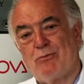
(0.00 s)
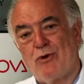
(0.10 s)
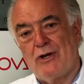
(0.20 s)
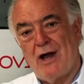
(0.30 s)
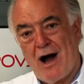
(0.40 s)
more
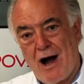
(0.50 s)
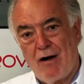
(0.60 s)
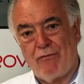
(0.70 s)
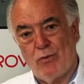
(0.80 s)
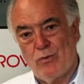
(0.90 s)
than
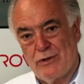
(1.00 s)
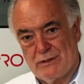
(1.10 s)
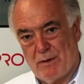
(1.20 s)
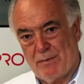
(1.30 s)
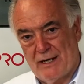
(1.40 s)
half the world's
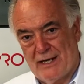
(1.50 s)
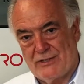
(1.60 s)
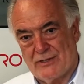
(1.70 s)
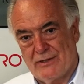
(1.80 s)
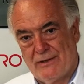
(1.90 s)

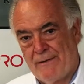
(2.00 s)
population,